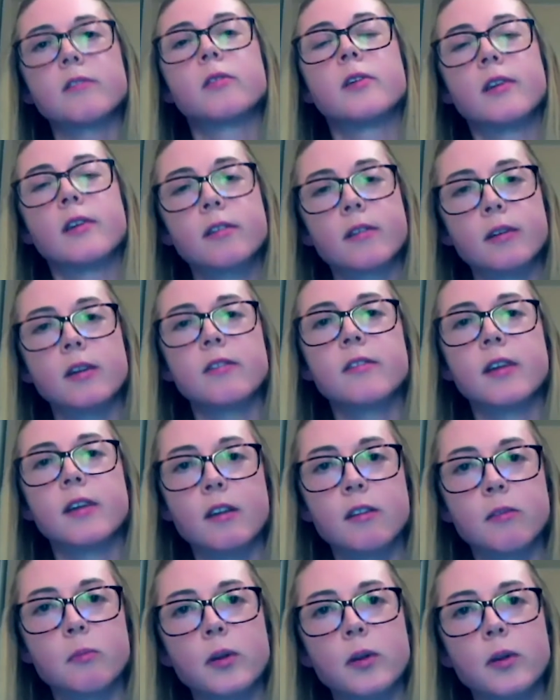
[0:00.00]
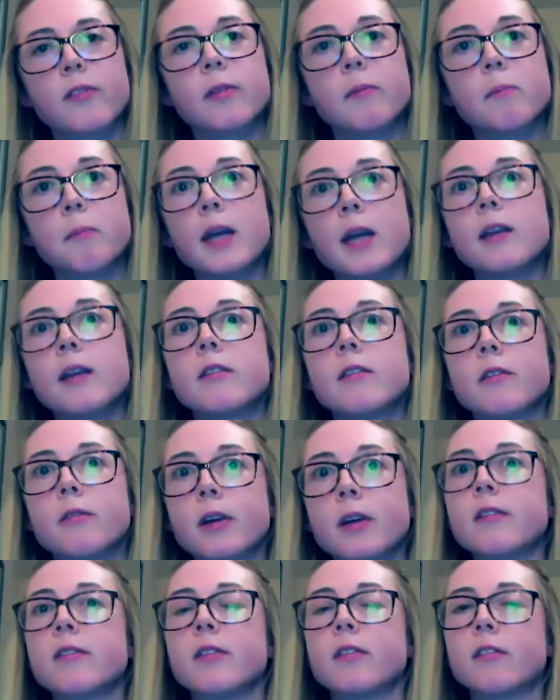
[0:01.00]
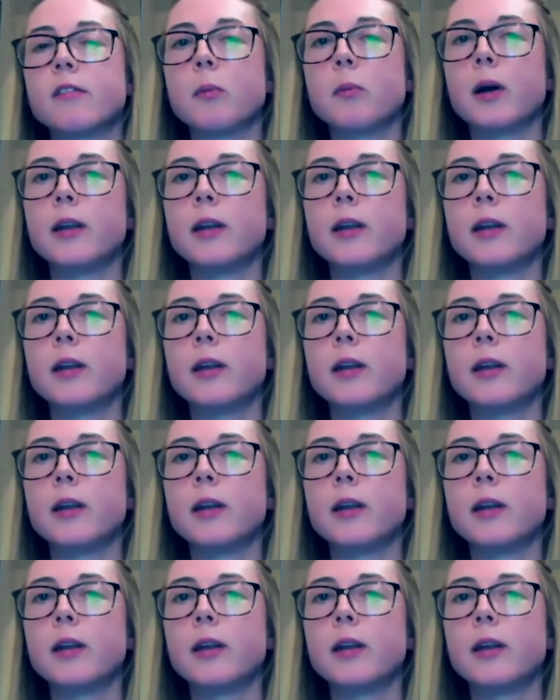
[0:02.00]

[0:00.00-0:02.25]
traditionally seen as one of the major reasons